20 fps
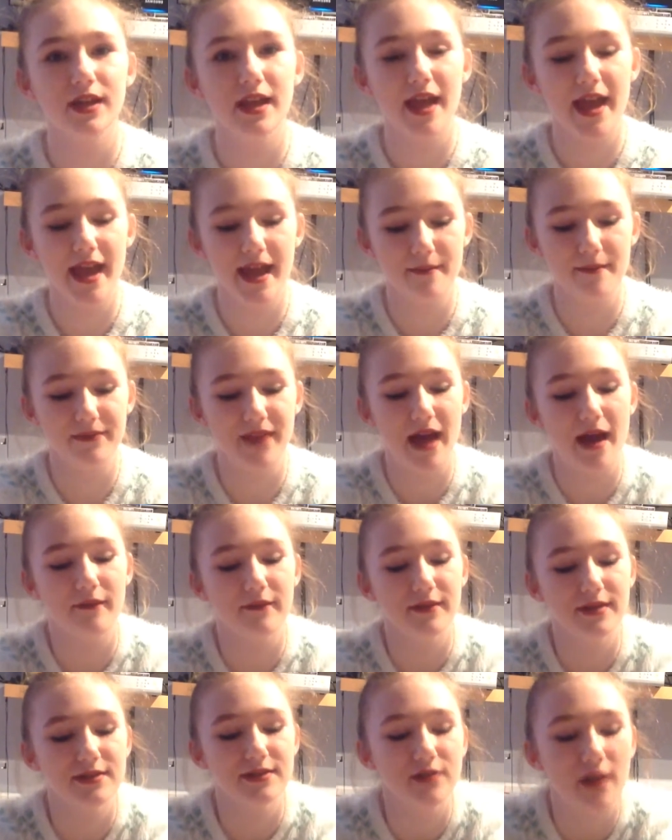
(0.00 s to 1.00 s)
Um, that
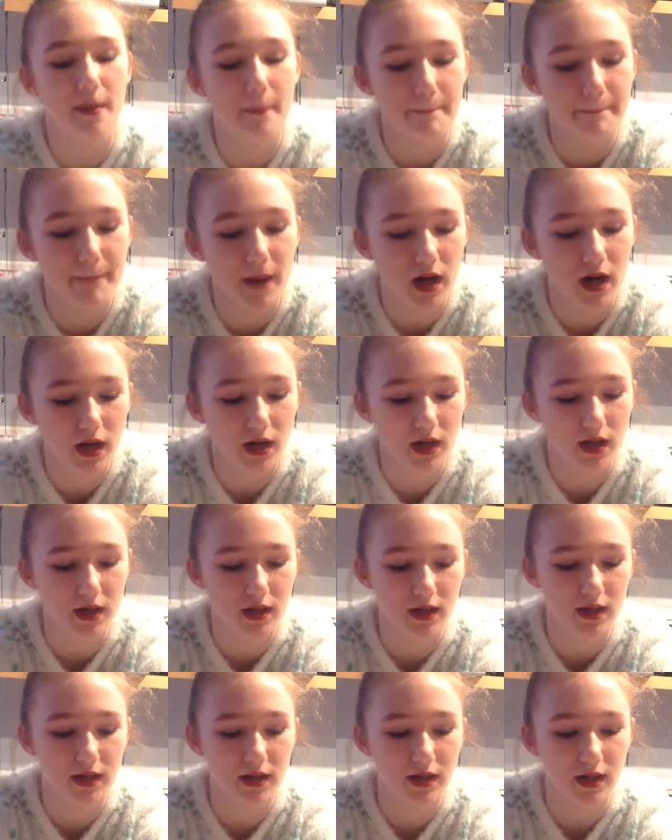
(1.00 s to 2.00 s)
was
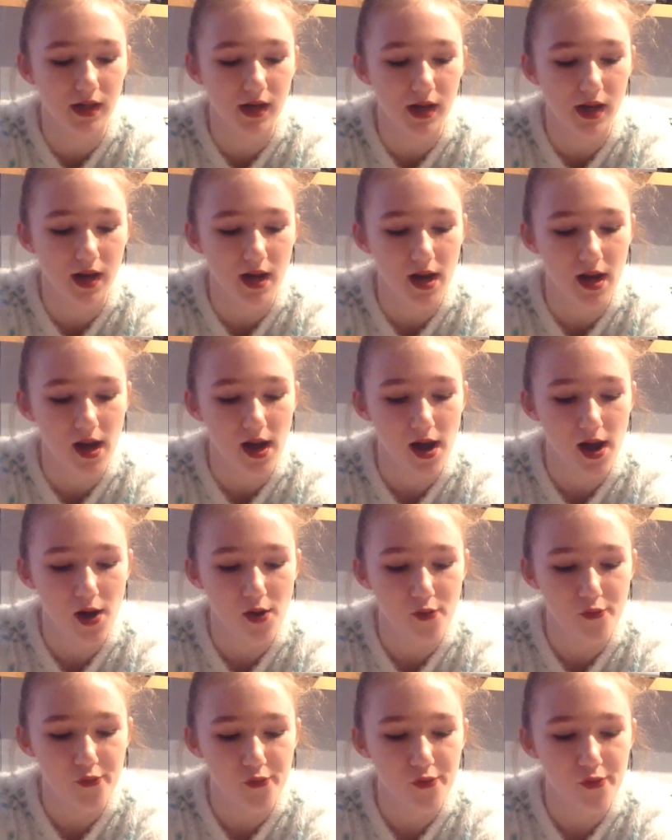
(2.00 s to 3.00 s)
number
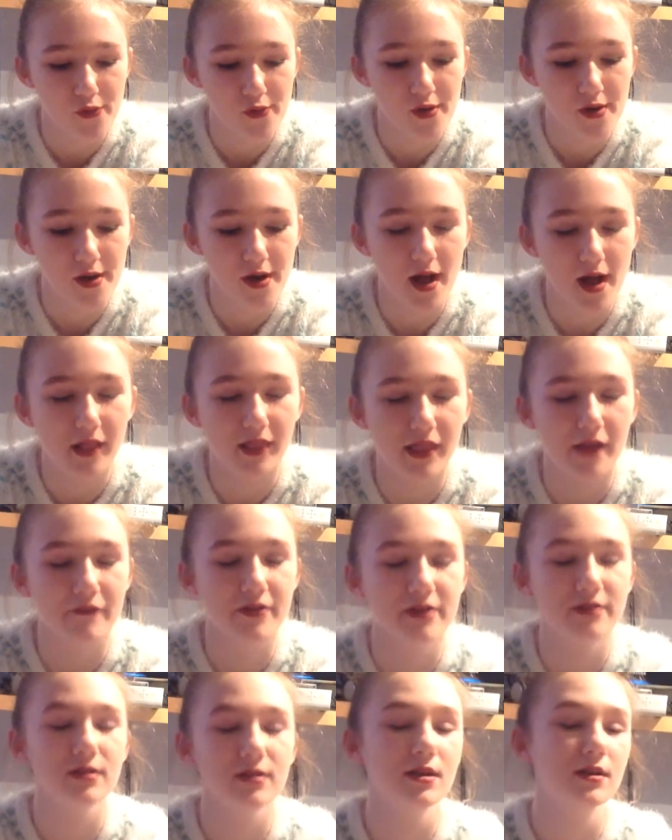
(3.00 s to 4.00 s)

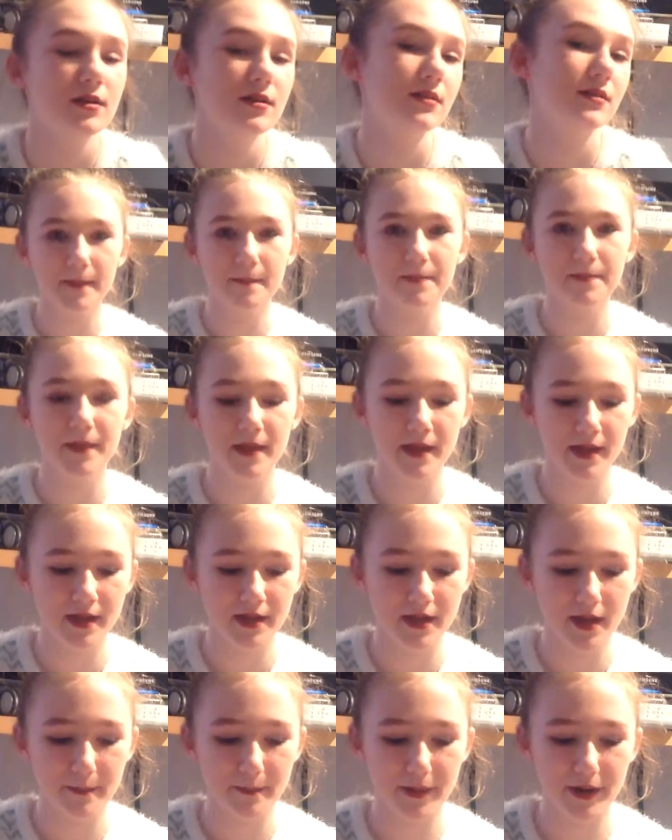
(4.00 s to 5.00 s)
11.
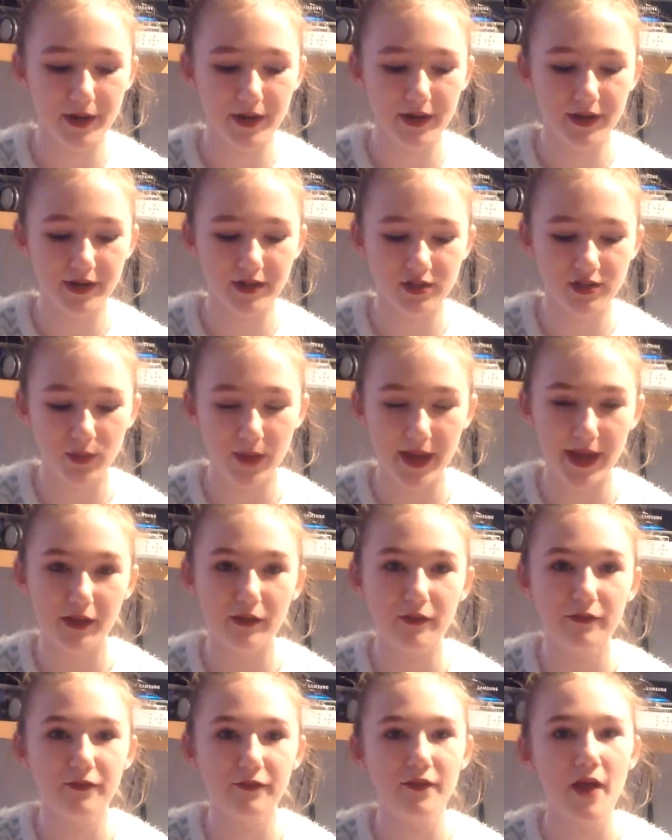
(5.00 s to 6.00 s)
Number
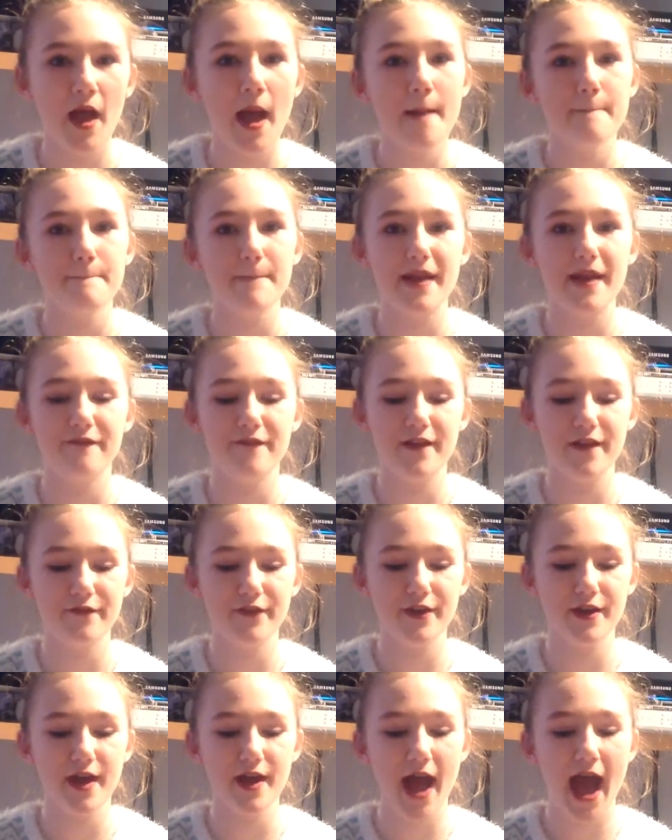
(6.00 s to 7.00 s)
12. My
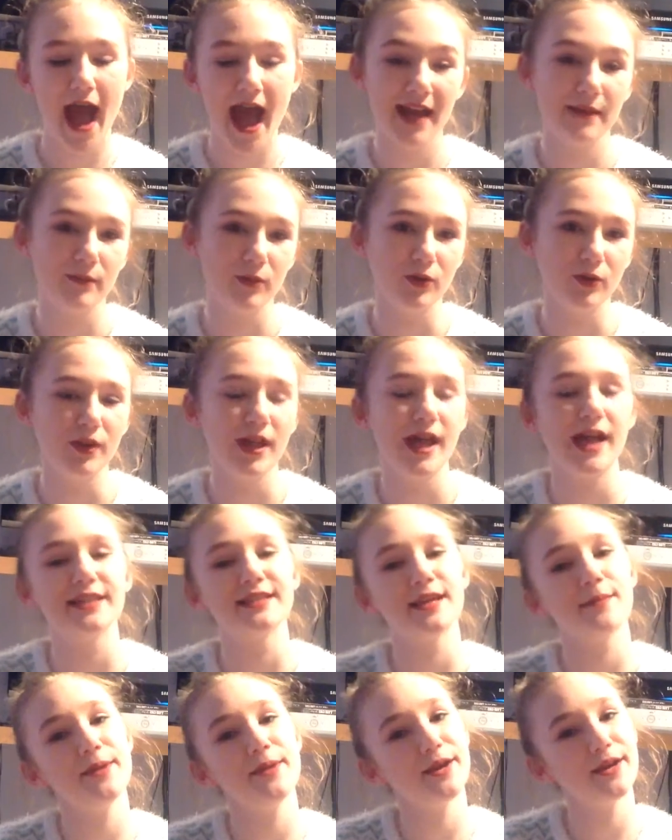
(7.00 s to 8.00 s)
favourite animal is
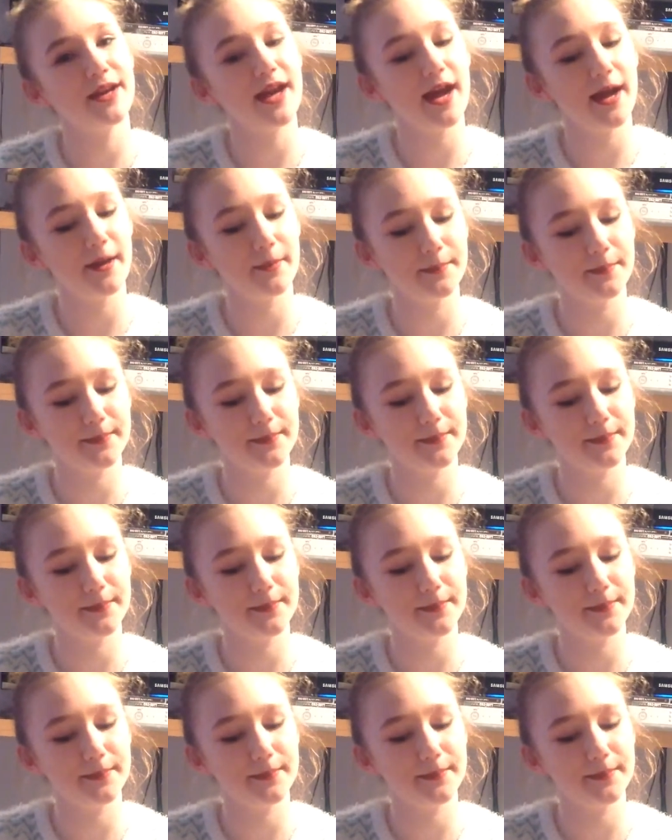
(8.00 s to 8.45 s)
a meerkat.